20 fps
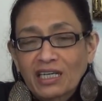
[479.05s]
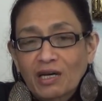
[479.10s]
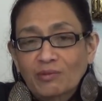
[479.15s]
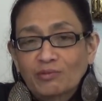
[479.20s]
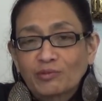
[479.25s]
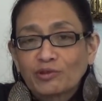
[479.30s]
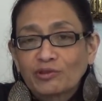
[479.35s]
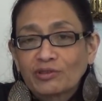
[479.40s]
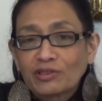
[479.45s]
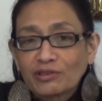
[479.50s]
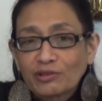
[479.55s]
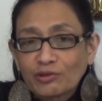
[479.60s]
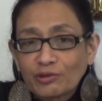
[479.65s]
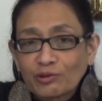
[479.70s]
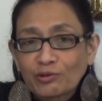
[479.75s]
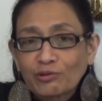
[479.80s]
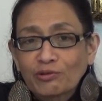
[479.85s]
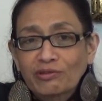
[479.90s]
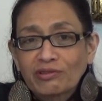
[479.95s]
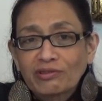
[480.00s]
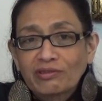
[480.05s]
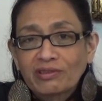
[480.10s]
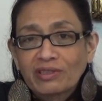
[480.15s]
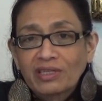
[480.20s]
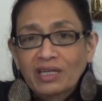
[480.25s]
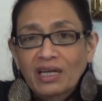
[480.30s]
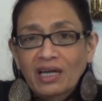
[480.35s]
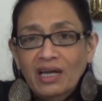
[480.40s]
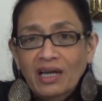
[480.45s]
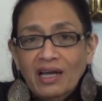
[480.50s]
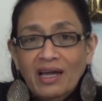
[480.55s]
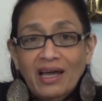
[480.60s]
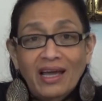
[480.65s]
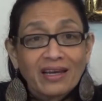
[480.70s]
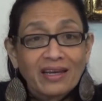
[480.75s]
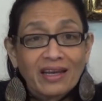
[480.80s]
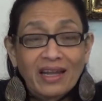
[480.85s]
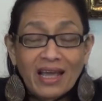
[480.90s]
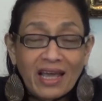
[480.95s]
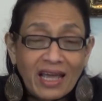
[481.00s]
up to the truth,
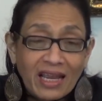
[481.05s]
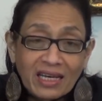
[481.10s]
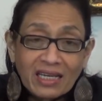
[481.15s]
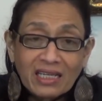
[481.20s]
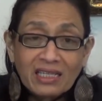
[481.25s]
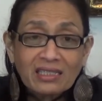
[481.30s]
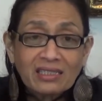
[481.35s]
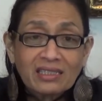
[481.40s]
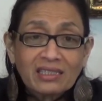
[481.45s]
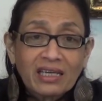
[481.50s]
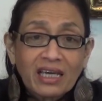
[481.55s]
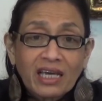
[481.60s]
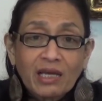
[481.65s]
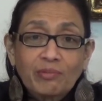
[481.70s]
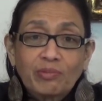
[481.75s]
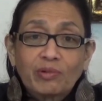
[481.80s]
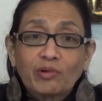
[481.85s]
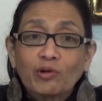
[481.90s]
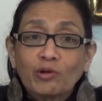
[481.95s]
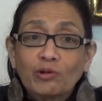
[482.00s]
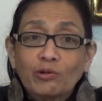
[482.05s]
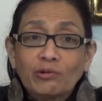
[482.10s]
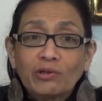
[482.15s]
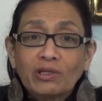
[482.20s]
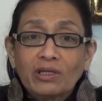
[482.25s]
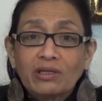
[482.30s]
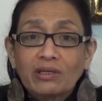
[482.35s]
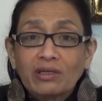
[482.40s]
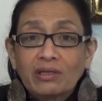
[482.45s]
and any scapegoat,